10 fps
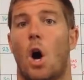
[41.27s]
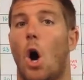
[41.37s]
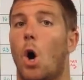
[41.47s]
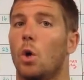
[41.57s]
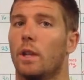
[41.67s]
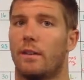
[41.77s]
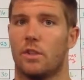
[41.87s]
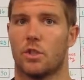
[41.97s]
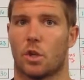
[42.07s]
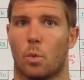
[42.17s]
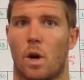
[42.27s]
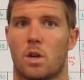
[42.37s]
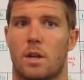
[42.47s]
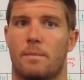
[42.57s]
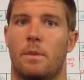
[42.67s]
All levels are
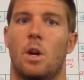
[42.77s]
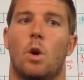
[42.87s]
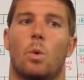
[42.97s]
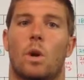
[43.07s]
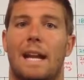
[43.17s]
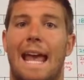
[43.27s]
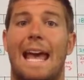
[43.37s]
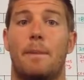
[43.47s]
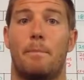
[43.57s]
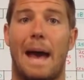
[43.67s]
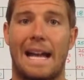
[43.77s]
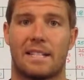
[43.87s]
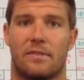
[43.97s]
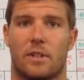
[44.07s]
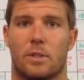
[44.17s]
welcome. We're going to head back
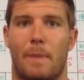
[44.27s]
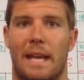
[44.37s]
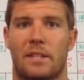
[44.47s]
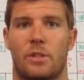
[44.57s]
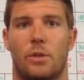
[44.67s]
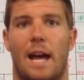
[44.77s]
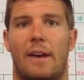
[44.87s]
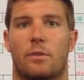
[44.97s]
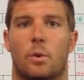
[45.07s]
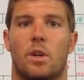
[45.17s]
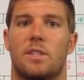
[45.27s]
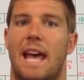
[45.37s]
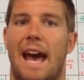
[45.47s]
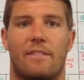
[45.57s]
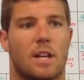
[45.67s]
to First Magnitude afterwards,
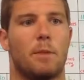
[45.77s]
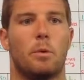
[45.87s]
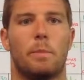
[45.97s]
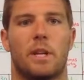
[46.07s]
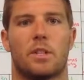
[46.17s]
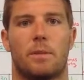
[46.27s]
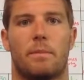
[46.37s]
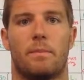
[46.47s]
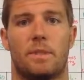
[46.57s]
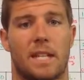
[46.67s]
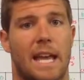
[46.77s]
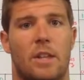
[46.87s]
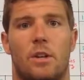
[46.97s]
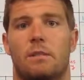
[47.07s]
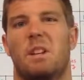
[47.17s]
have a couple beers
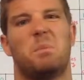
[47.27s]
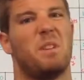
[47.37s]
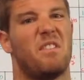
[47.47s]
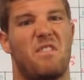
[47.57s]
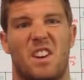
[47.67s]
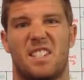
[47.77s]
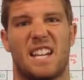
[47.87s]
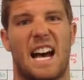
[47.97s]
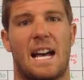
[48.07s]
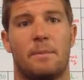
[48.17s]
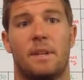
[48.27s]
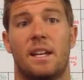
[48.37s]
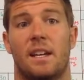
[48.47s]
together. It'll be a fun time.